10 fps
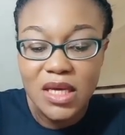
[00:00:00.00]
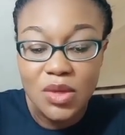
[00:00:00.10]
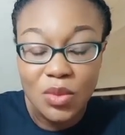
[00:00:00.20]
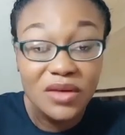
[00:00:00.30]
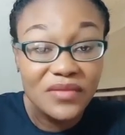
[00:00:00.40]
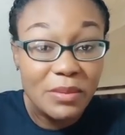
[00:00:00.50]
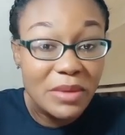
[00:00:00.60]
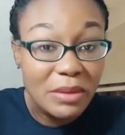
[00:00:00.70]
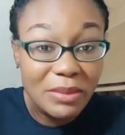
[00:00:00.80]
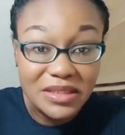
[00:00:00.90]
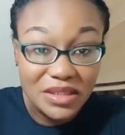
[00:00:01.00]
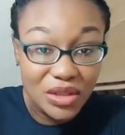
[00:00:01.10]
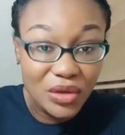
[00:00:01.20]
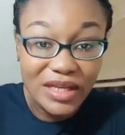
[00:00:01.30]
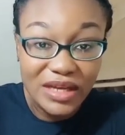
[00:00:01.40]
one of our members in the
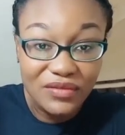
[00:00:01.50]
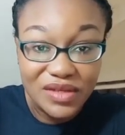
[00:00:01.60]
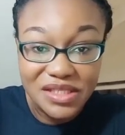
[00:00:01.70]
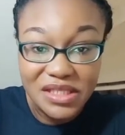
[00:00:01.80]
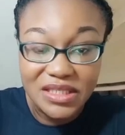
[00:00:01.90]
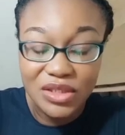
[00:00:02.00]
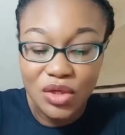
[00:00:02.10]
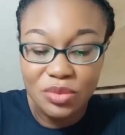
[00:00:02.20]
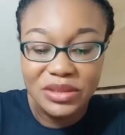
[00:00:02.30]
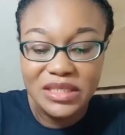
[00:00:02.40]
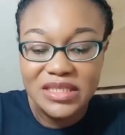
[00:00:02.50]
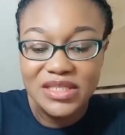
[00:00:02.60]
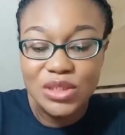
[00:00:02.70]
online fertility community.